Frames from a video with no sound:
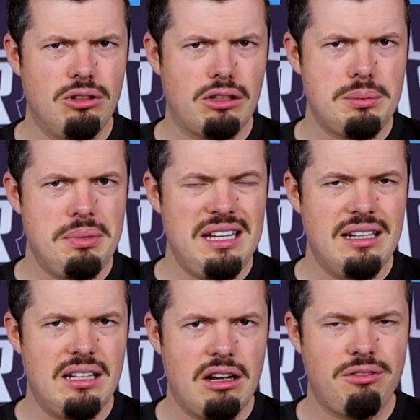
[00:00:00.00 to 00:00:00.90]
not be
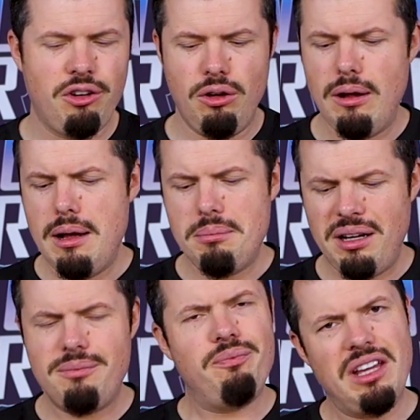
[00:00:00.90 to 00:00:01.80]
enough for you.
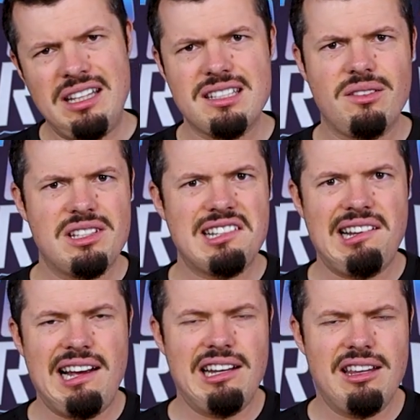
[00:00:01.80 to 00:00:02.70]
But it does have a
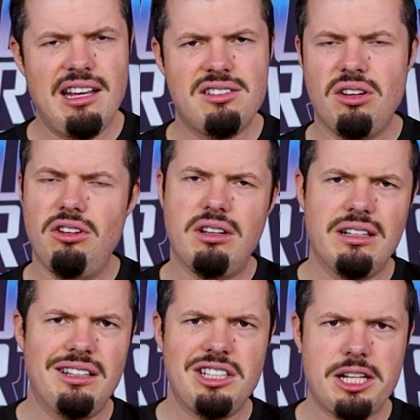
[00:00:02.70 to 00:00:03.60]
slider there, so you
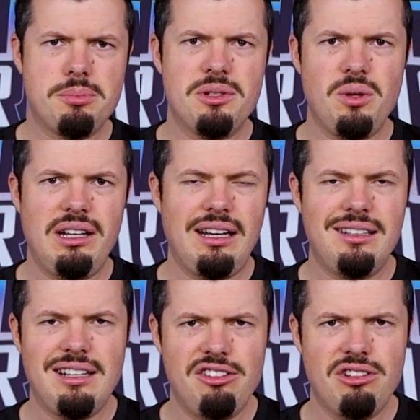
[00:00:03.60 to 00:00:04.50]
can adjust between
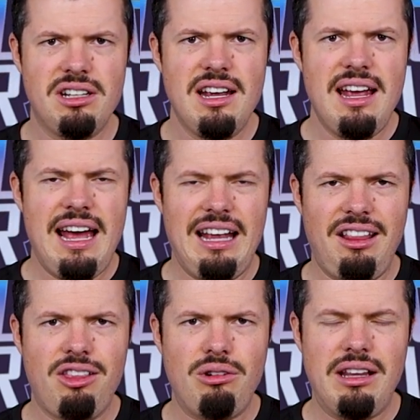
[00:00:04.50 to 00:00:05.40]
800 and
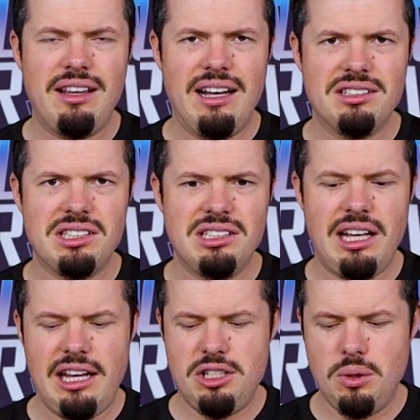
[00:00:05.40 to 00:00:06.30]
3000
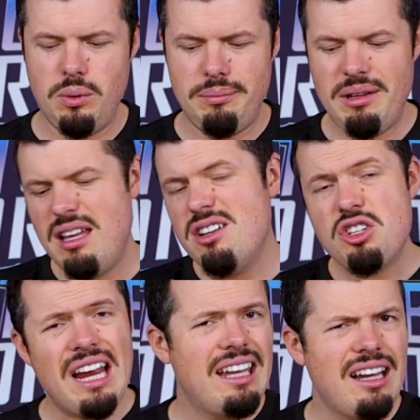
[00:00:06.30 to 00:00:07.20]
at your whim.
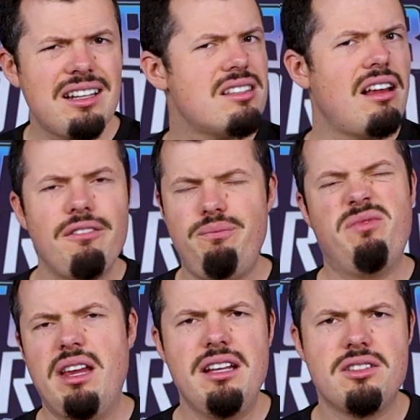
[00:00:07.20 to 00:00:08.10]
Tracking and stuff,
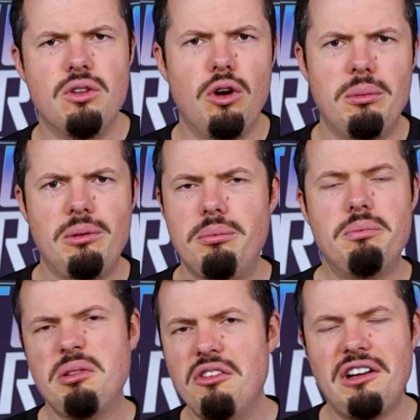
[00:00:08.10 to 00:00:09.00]
it's normal,
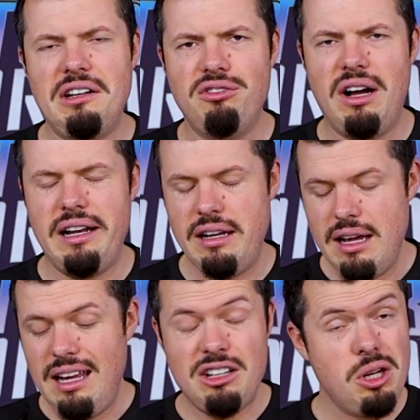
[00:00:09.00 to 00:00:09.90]
perfectly fine.
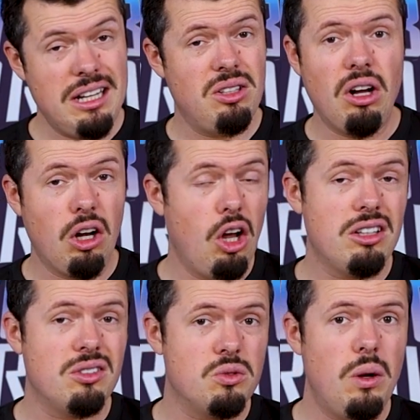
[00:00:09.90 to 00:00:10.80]
It tracks on
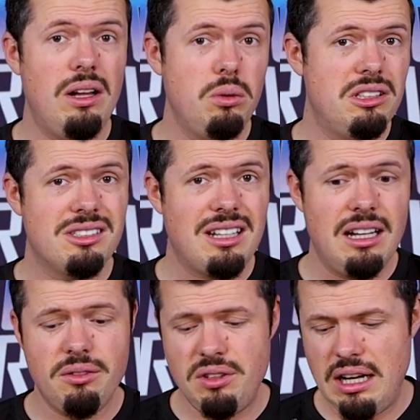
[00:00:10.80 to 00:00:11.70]
glass as well, which is
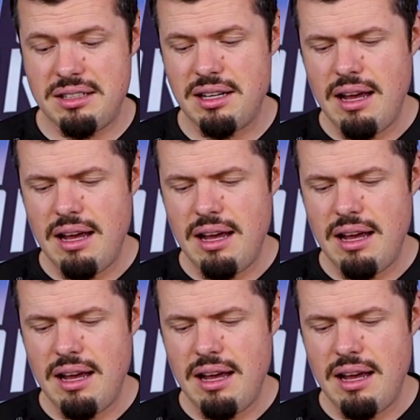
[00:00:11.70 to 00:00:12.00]
kind of nice.